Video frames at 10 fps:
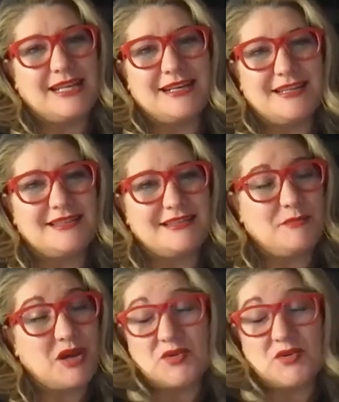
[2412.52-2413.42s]
needed it the
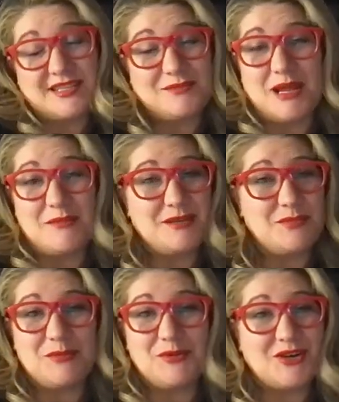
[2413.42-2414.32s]
most. And maybe
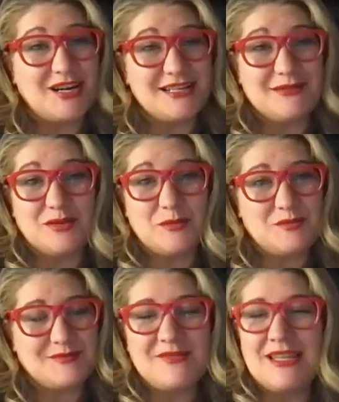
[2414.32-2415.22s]
people are at a different
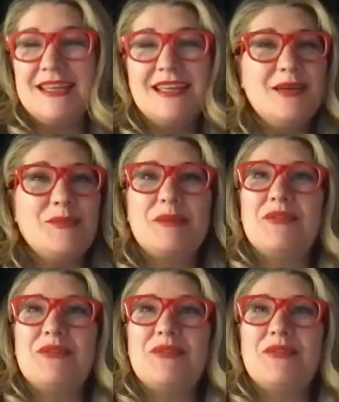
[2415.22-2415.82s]
people